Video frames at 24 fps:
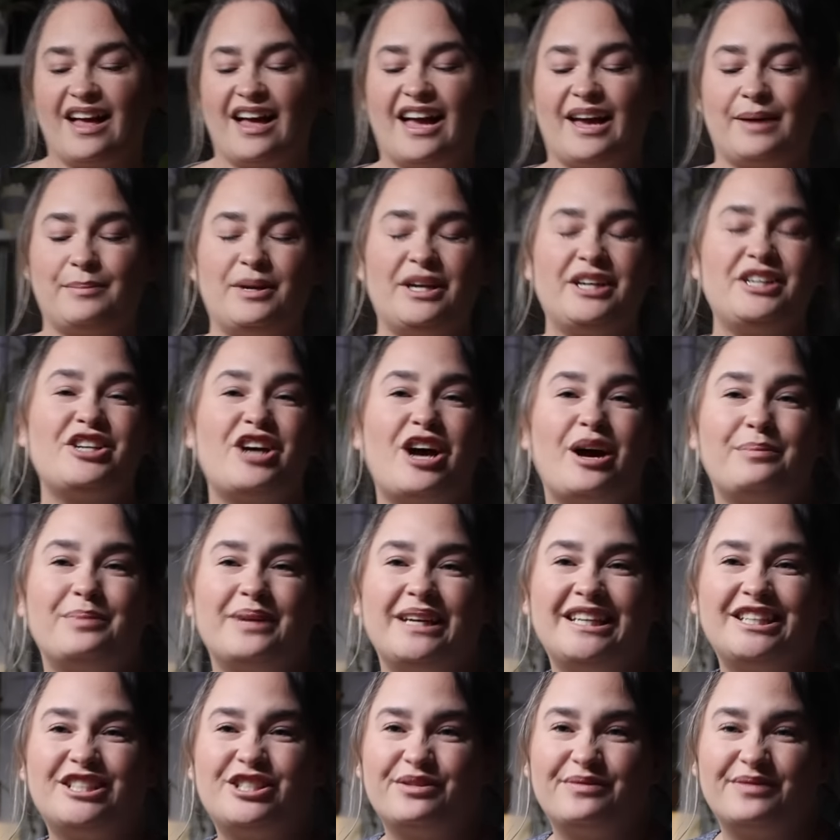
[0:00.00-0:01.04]
I'm gonna top
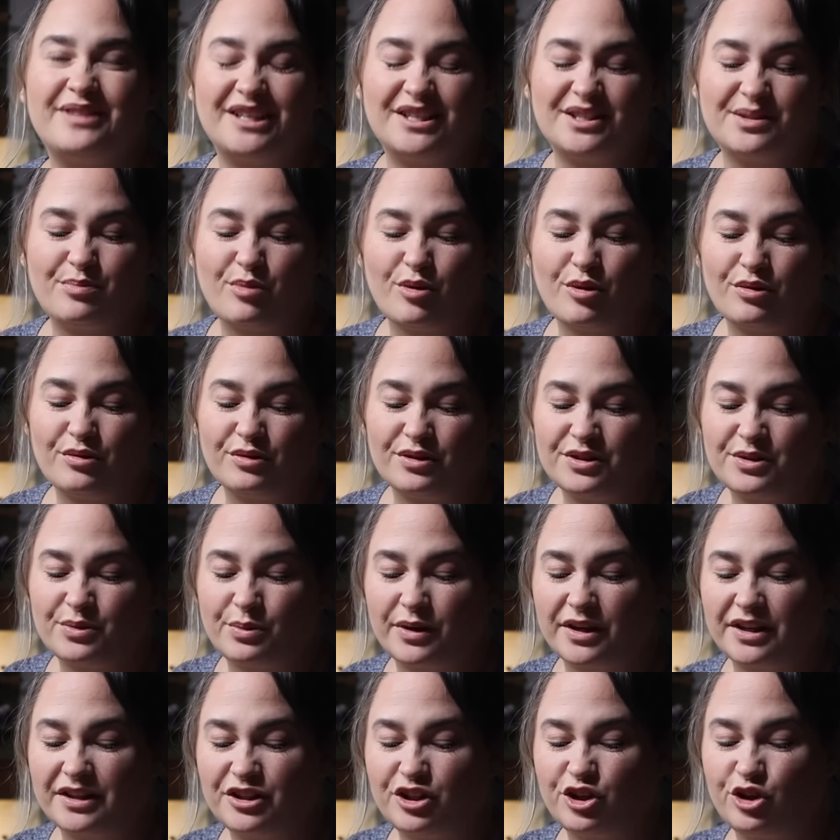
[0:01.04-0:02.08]
each of these bowls
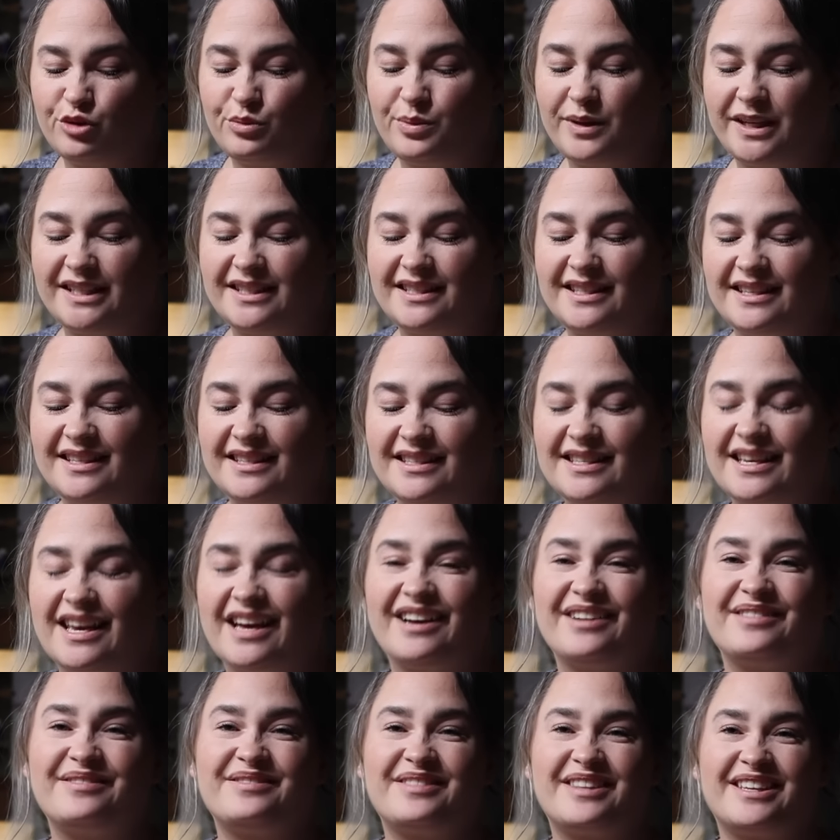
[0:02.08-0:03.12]
with 2 pieces
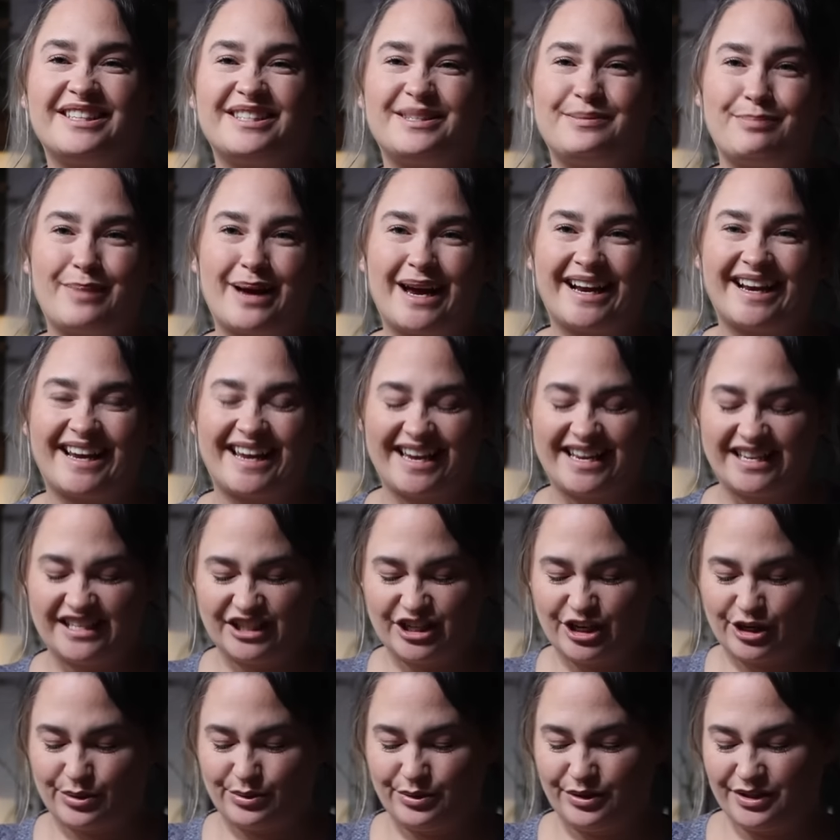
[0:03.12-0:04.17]
of this baguette
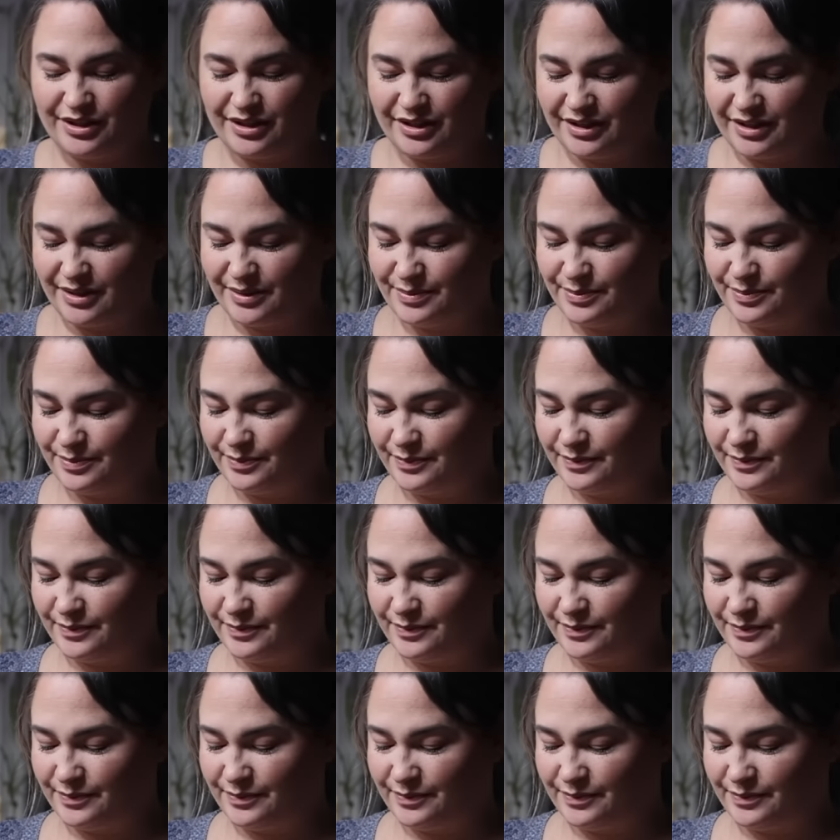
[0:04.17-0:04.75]
toast.